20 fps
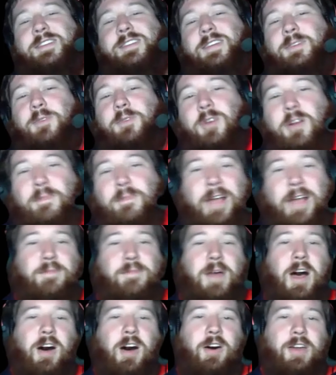Welcome back from
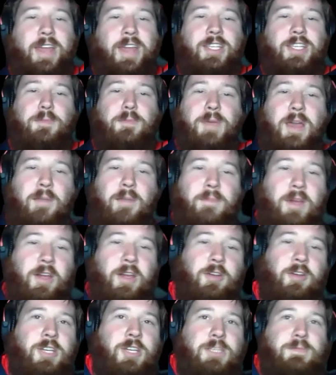the holidays. Hope you had a Merry
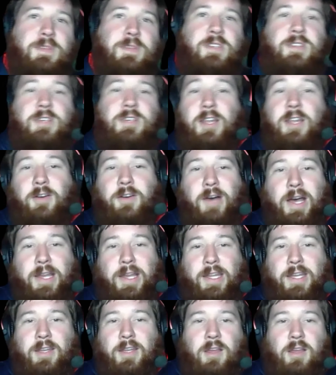Christmas. I know I
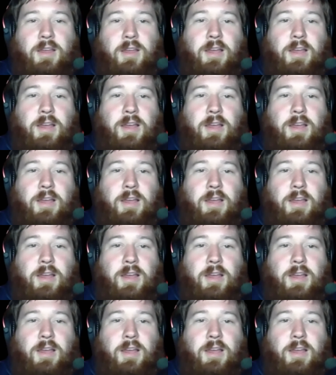did.